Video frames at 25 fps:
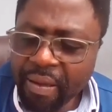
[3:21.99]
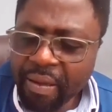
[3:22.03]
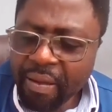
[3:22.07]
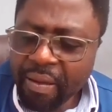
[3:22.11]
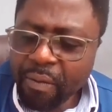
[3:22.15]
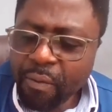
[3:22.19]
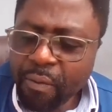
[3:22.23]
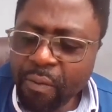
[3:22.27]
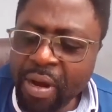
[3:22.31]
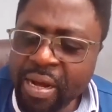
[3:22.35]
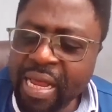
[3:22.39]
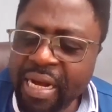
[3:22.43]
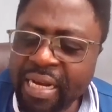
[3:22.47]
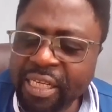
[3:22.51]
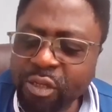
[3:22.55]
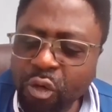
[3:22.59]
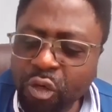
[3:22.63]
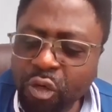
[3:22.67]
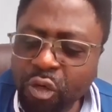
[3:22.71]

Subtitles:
When there is